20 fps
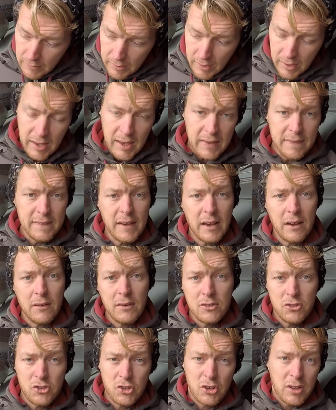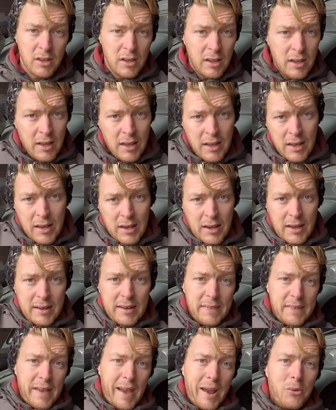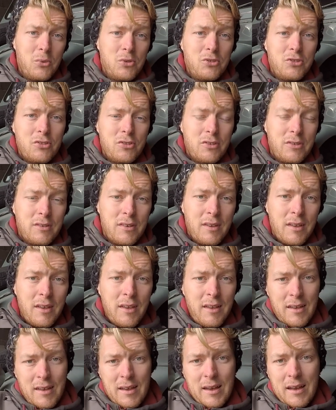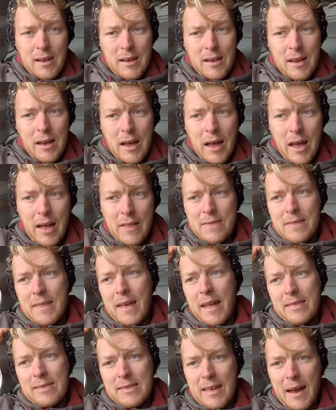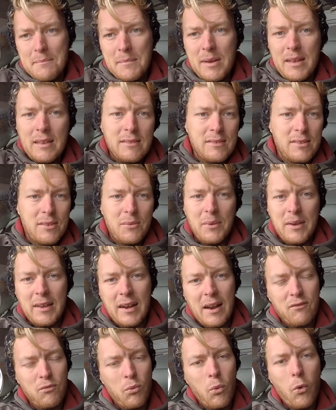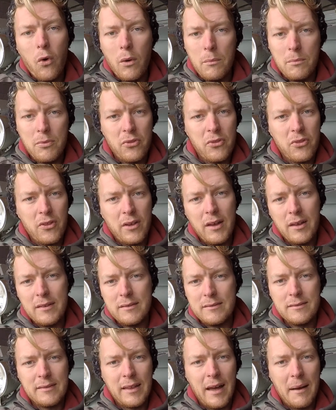in the garage and in the house. And then that means that we can have warmth, and that